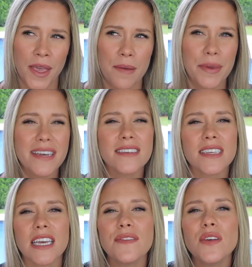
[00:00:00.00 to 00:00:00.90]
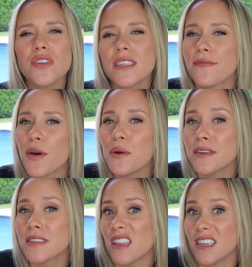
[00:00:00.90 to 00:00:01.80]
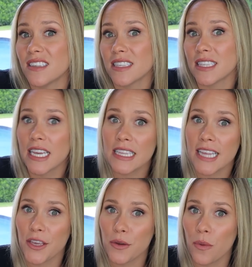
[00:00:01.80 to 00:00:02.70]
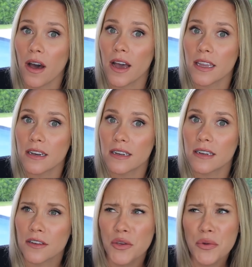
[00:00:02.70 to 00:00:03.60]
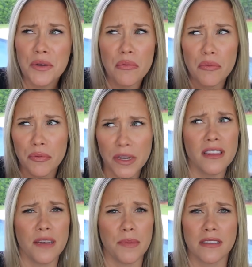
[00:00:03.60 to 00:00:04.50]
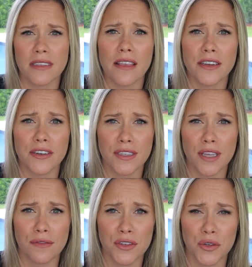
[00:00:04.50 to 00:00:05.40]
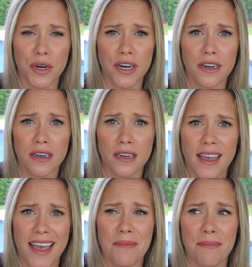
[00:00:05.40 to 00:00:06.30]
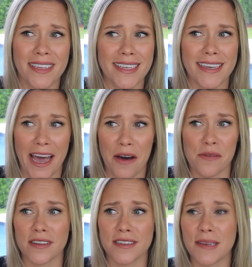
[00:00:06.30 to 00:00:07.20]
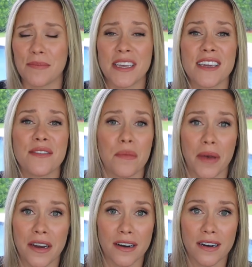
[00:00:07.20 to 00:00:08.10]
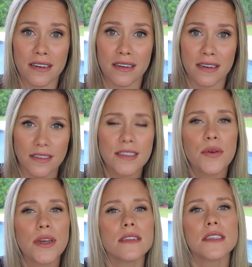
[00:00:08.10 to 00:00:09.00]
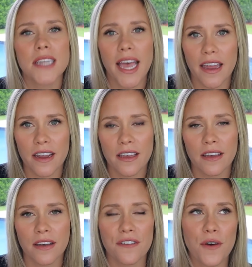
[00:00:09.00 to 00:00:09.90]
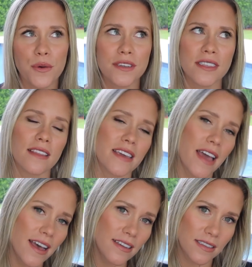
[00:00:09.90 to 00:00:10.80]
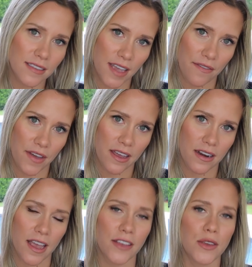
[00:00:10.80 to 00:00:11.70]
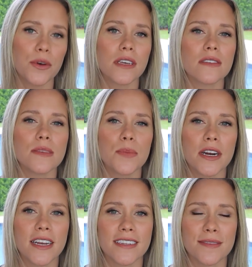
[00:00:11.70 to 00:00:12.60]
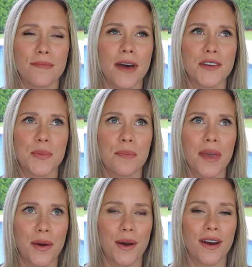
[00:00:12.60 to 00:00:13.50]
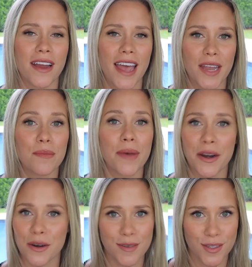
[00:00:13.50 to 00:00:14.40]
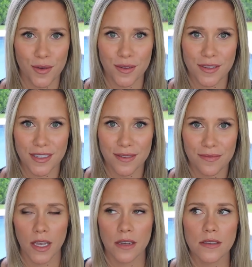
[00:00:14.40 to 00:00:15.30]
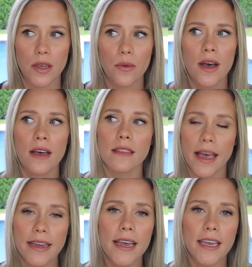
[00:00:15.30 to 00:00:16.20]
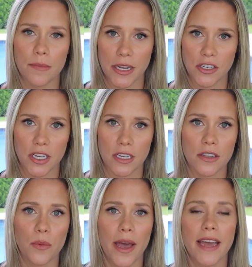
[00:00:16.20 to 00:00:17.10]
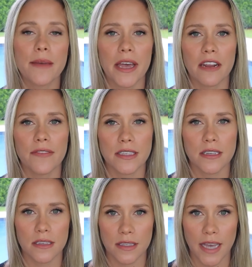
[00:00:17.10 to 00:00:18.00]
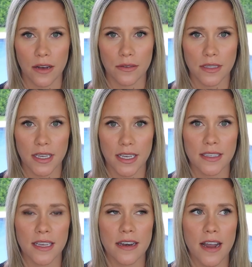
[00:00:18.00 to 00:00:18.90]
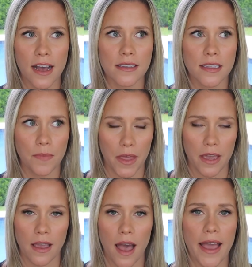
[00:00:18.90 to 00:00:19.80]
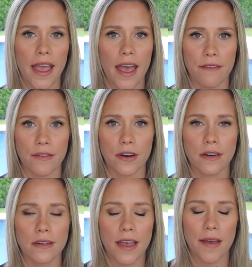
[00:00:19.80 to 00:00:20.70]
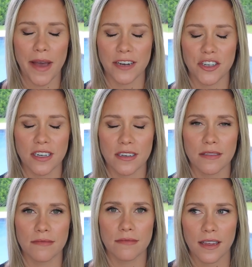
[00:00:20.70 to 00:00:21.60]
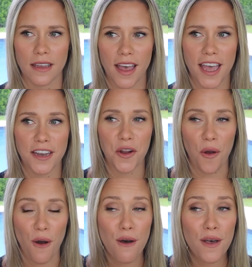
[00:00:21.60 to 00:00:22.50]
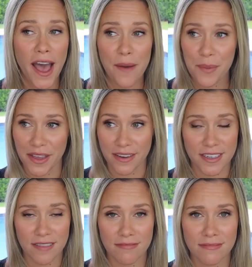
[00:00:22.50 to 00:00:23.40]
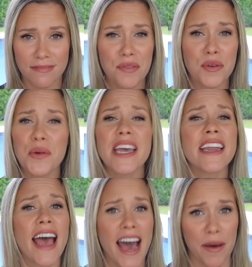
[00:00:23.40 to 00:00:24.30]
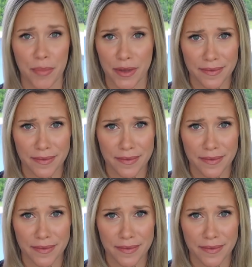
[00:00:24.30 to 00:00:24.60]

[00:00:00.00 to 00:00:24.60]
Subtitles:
Because if you just focus on this thing that you want, you could really be selling yourself short and missing out on something even better. So instead, focus on the essence of it and you will experience much bigger and better results. So like I had mentioned, the way I manifested this house is not something I ever imagined. And it all happened through an app.